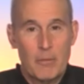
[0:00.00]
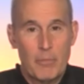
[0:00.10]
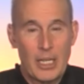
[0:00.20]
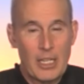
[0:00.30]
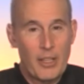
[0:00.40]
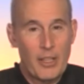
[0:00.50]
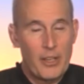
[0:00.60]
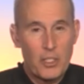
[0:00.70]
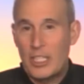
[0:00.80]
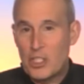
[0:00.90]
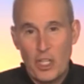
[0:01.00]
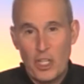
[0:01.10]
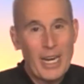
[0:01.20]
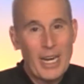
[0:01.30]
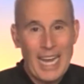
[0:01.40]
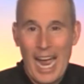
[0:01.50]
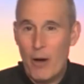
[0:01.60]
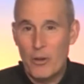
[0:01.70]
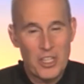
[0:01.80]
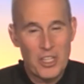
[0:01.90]
but there's only so many
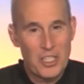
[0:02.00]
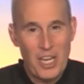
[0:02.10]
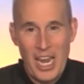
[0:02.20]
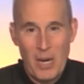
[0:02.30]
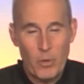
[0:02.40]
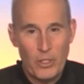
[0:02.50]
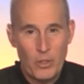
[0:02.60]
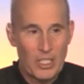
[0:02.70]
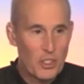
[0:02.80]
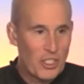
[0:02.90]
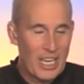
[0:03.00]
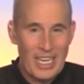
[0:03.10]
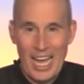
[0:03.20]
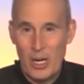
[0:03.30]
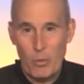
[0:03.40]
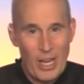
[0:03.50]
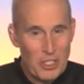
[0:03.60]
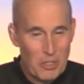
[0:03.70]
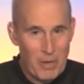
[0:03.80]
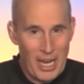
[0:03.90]
hours of the day when you can send out a
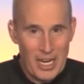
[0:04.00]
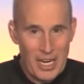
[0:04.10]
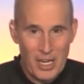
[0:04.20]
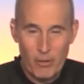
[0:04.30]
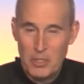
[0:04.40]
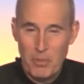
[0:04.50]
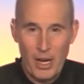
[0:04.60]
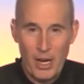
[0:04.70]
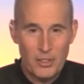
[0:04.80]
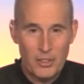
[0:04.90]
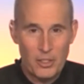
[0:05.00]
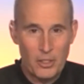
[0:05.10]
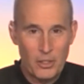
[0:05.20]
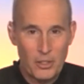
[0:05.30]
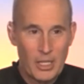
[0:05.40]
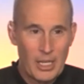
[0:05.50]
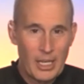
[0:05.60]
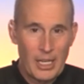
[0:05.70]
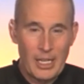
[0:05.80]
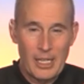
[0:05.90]
resume or respond to
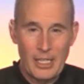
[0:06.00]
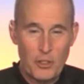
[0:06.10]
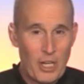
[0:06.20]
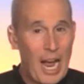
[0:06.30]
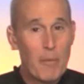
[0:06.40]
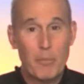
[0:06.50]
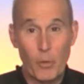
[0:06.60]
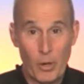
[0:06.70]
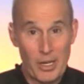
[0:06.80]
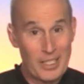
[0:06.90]
a job board.